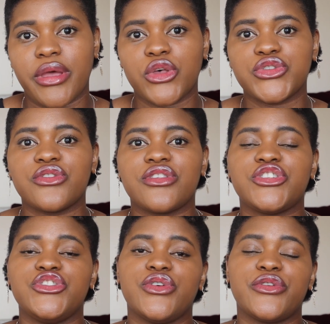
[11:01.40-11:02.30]
bell so
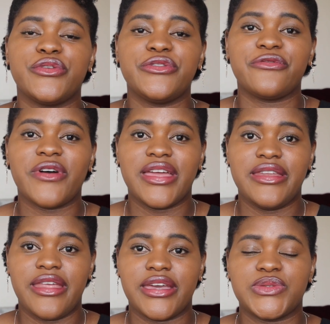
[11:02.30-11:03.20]
that you are notified
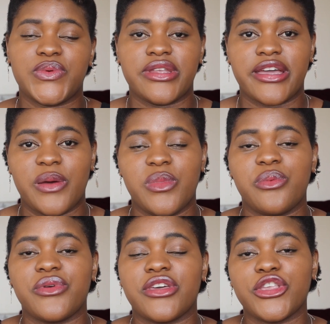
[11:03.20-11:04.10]
next when I come
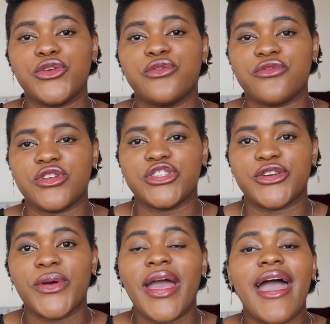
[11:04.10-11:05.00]
up with a new
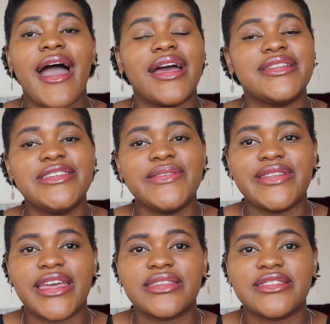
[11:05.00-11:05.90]
video. Until
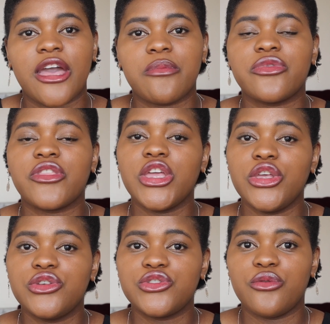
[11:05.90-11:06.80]
next time,
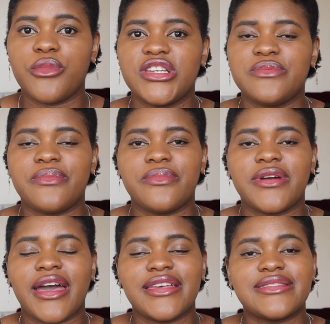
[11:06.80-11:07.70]
thank you so much
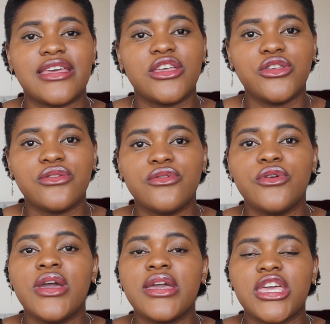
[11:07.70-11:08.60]
guys. Thank
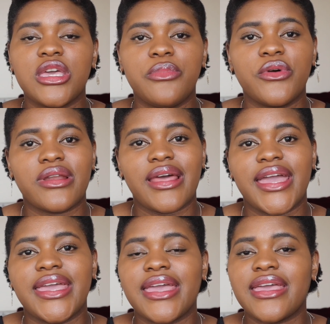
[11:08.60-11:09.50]
you. Keep on
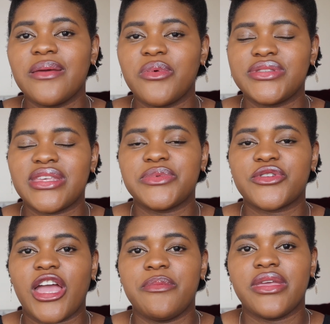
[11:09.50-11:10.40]
liking, keep on
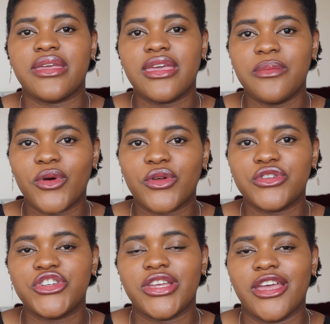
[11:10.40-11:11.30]
subscribing, keep
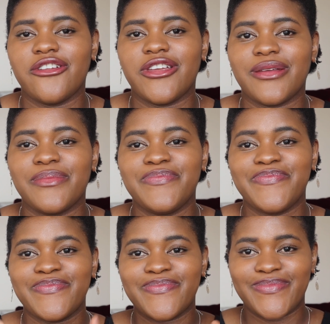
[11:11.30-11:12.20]
on
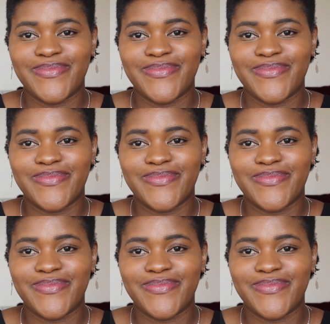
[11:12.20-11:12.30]
sharing.